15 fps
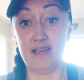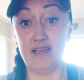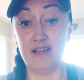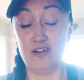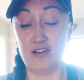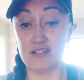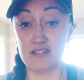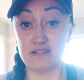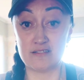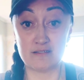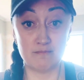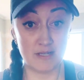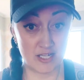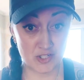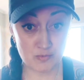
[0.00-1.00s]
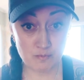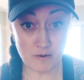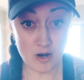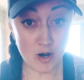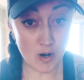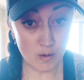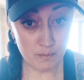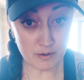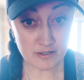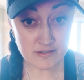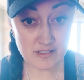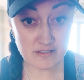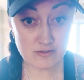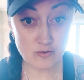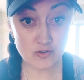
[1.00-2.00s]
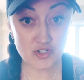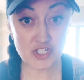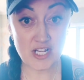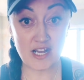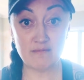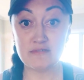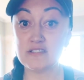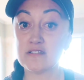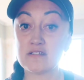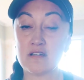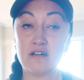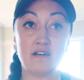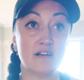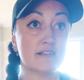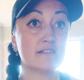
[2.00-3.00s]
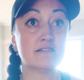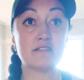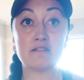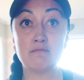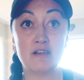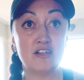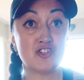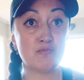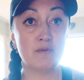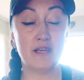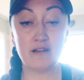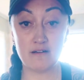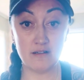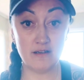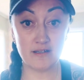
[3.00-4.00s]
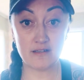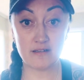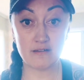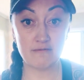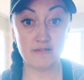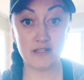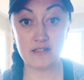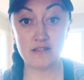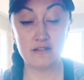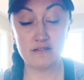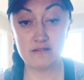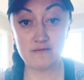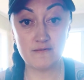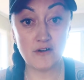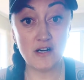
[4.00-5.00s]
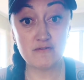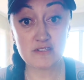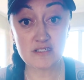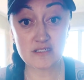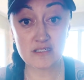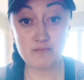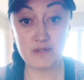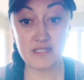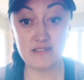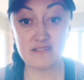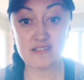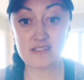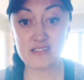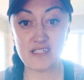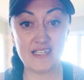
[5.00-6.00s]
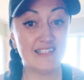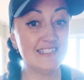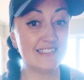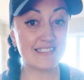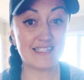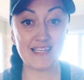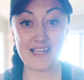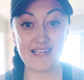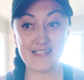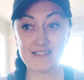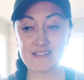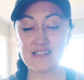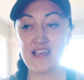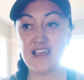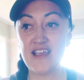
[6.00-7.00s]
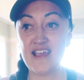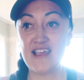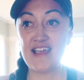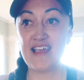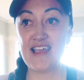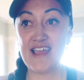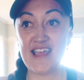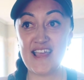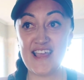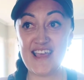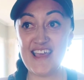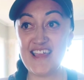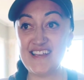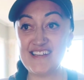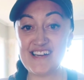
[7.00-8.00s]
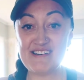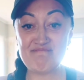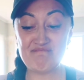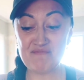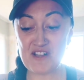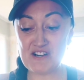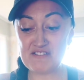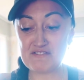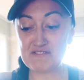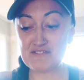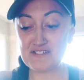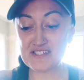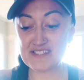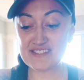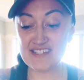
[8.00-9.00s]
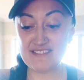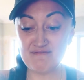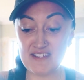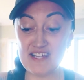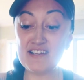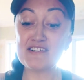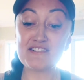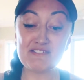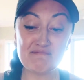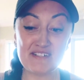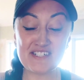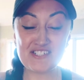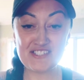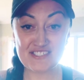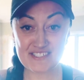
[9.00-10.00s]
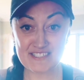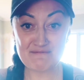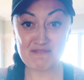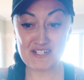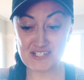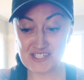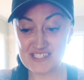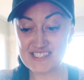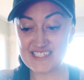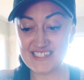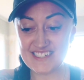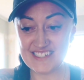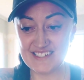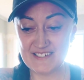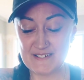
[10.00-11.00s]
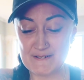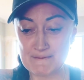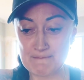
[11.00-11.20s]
and I can smash a whole box of scorched almonds. I can smash back like fucking 5 or 6 beers, easy as. And I always think, man, I've got the munchies, and